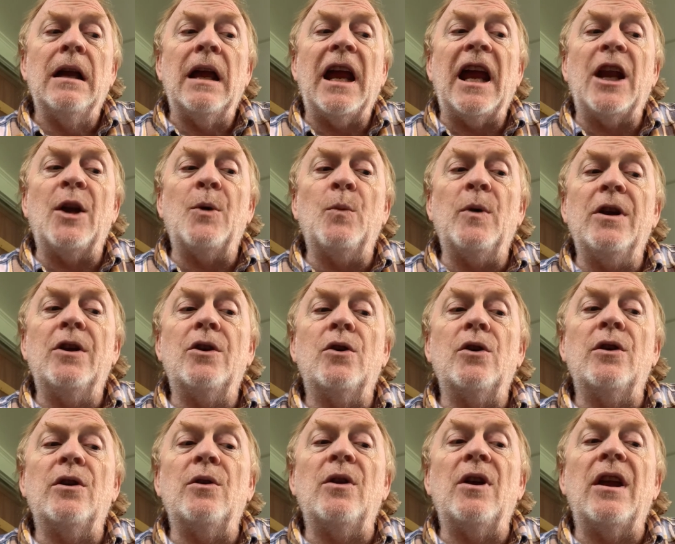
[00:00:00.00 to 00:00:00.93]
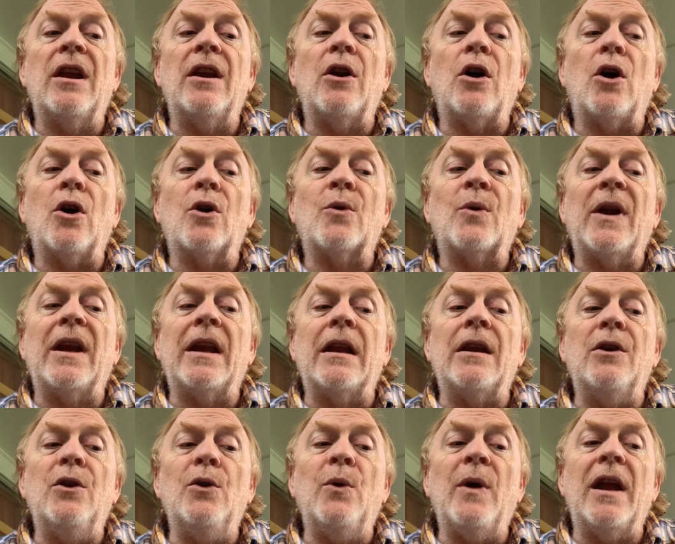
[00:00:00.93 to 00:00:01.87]
and we could inaugurate a
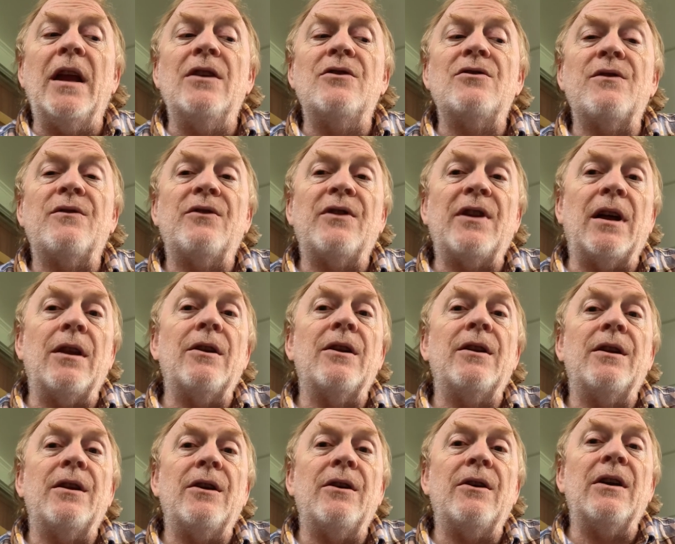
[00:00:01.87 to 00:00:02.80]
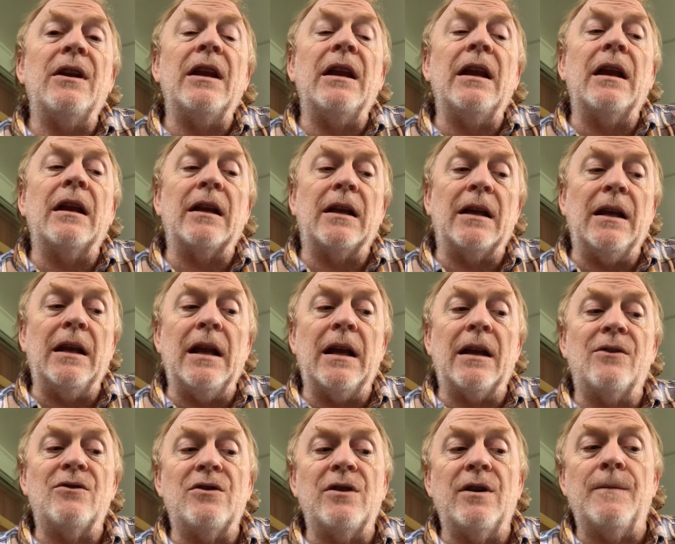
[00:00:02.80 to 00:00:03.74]
new age of solidarity and
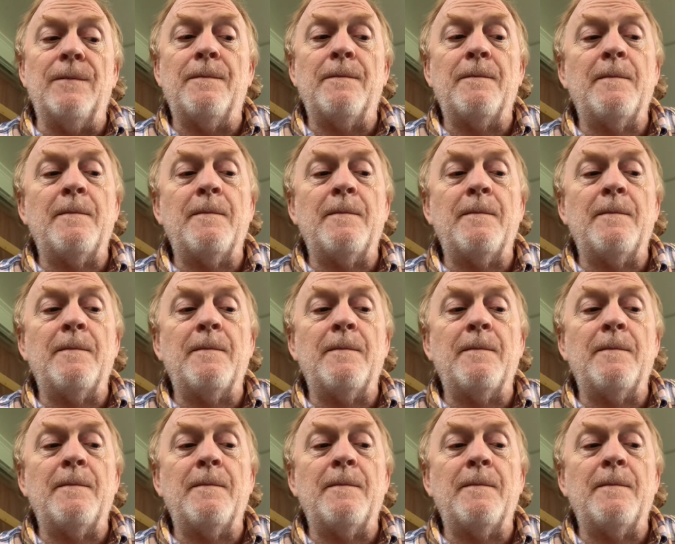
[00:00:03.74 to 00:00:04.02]
connection.